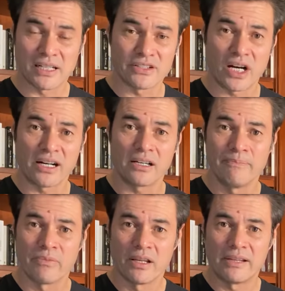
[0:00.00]
like China,
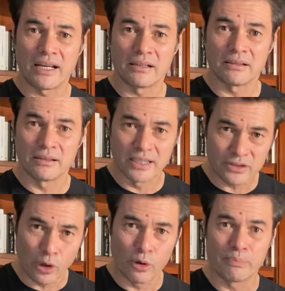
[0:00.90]
that this
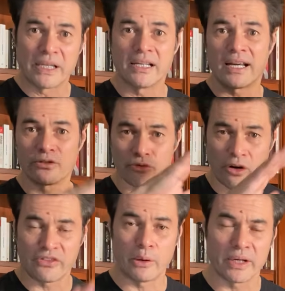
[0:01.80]
whole peak and
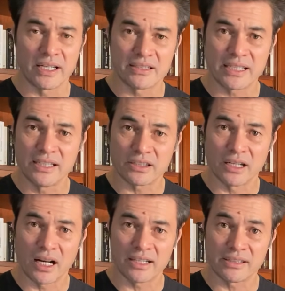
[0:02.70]
trough that we're going to see is going
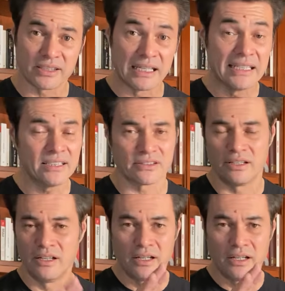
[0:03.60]
to last us at least,